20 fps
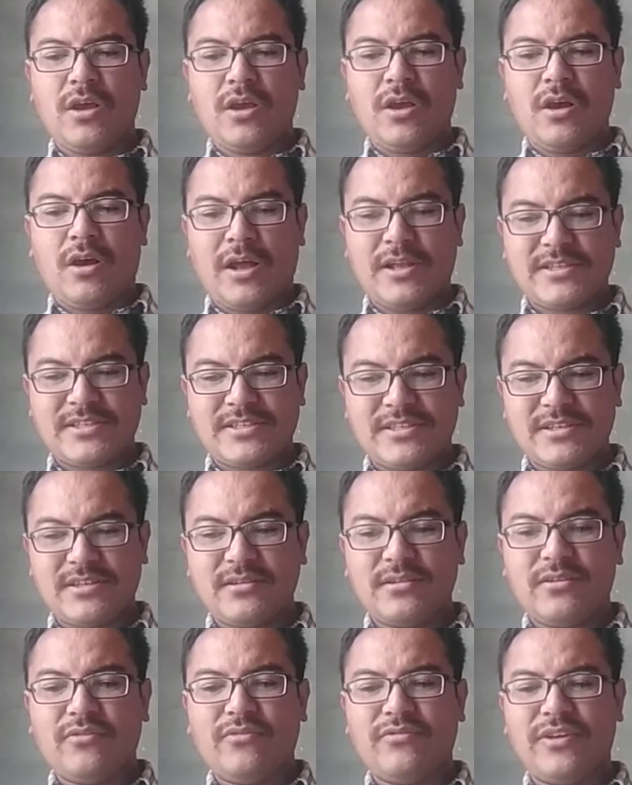
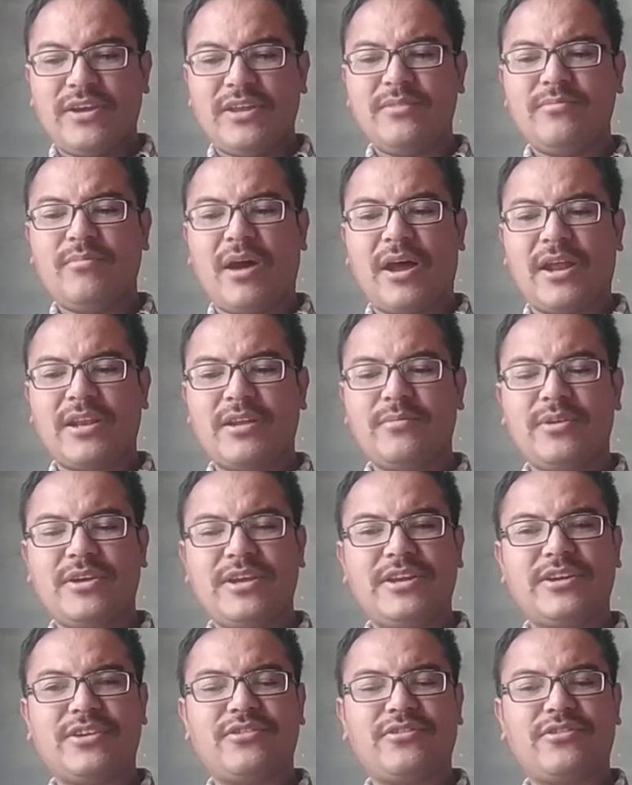Answer: when Barnaby
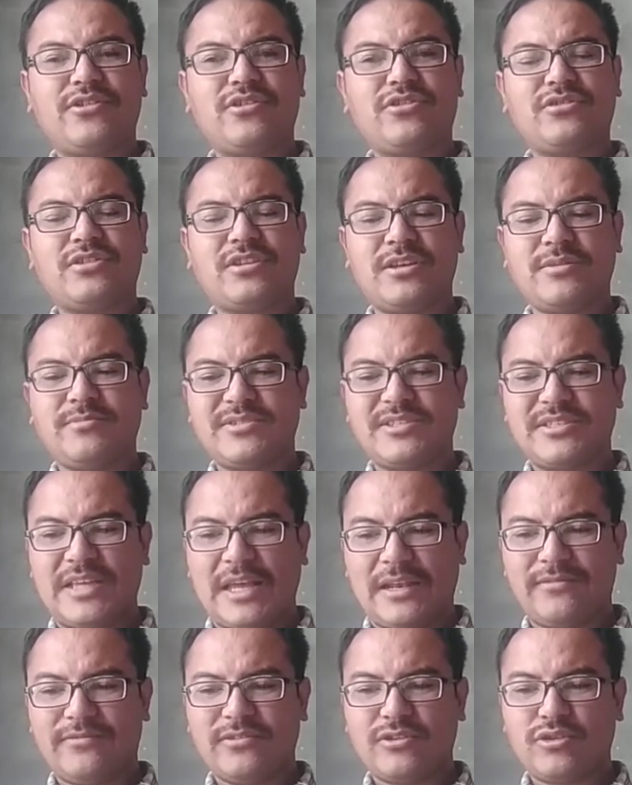introduced
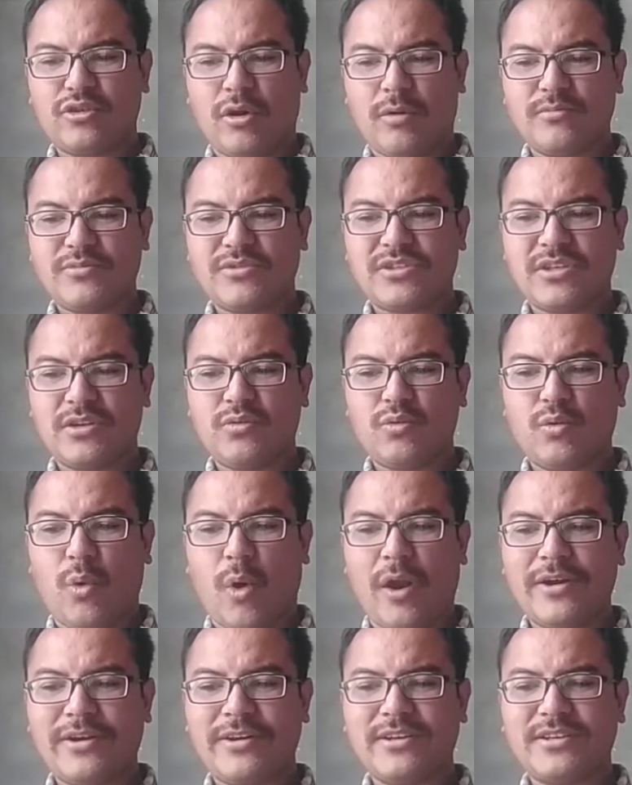himself, Thompson
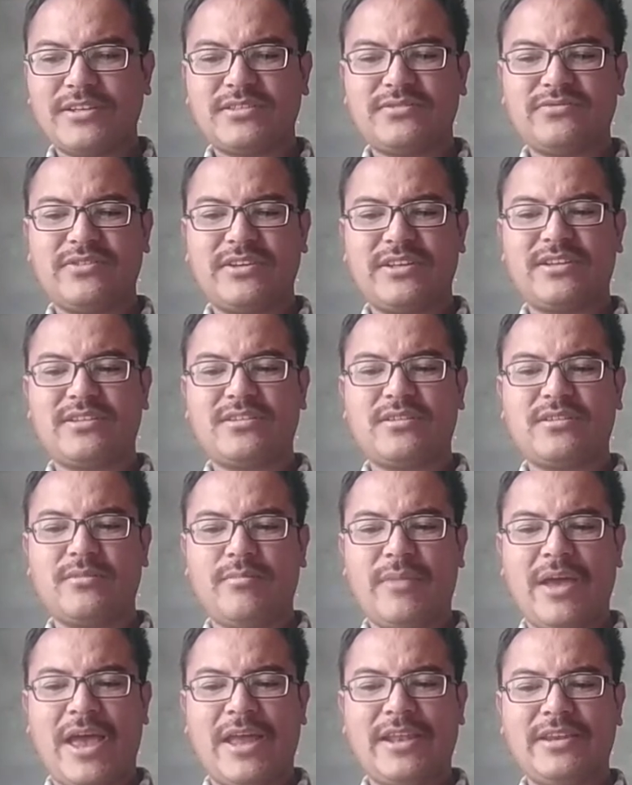wonders whether the
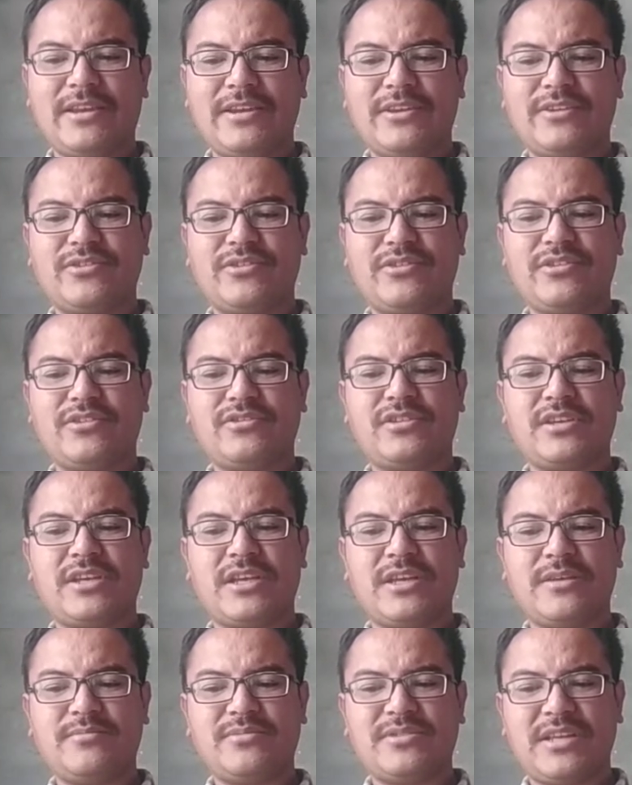man introducing
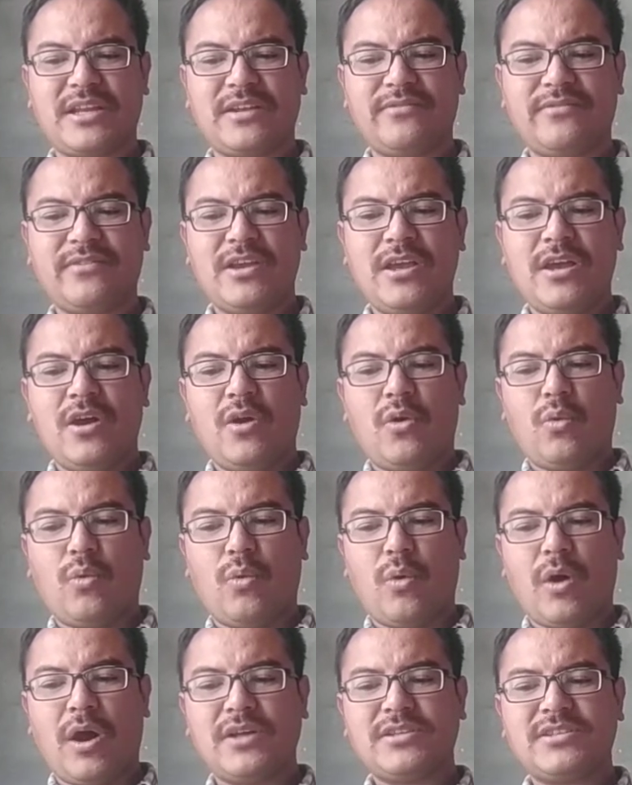himself
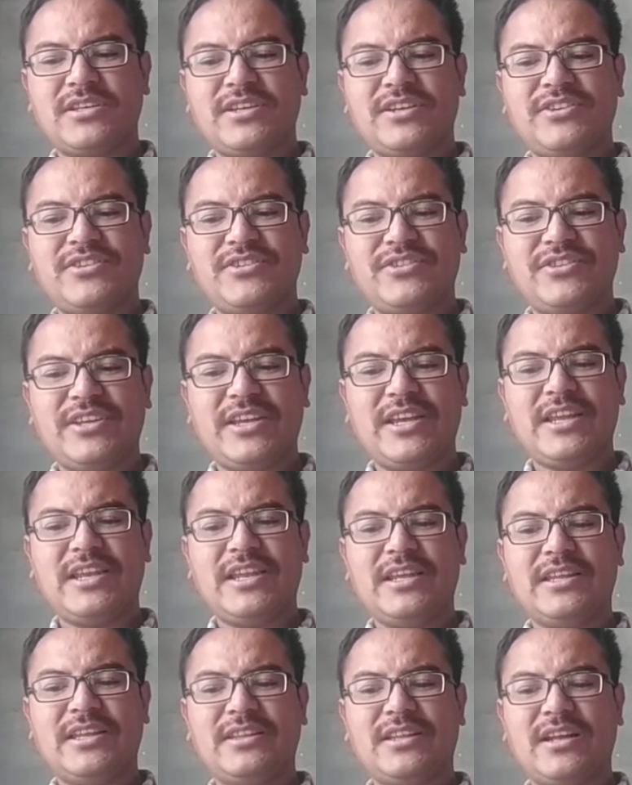was
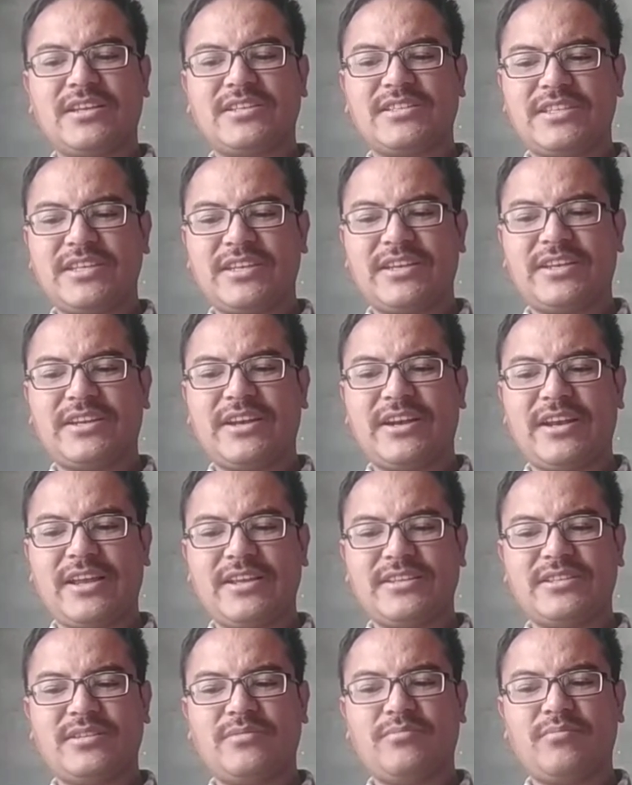really the secret
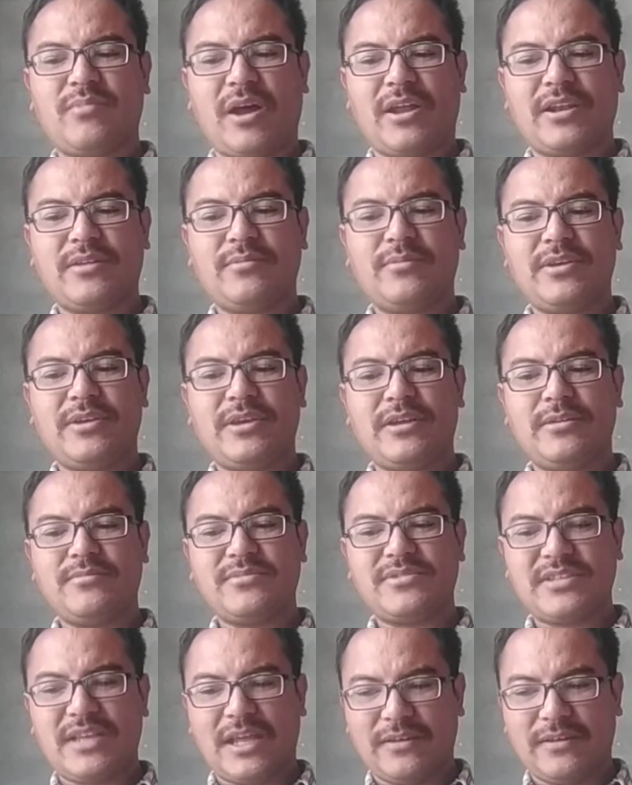agent Barnaby
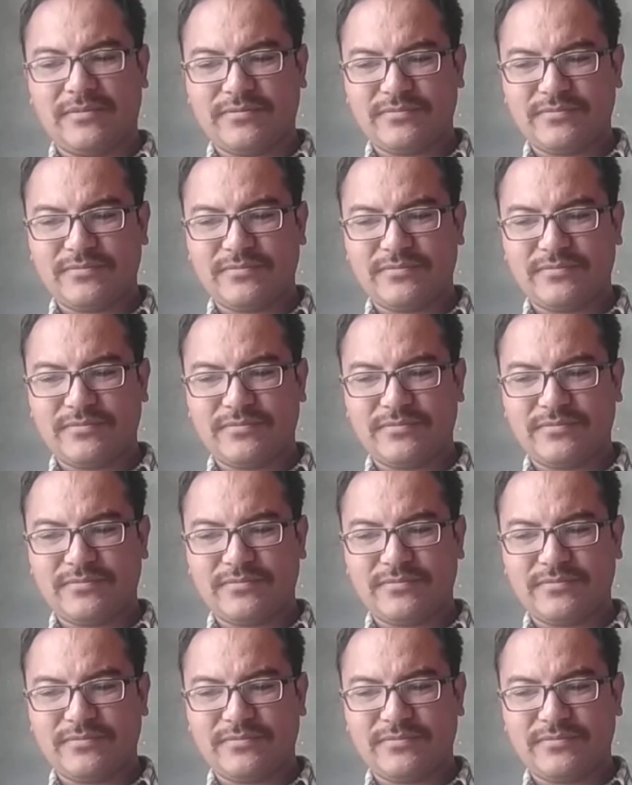himself.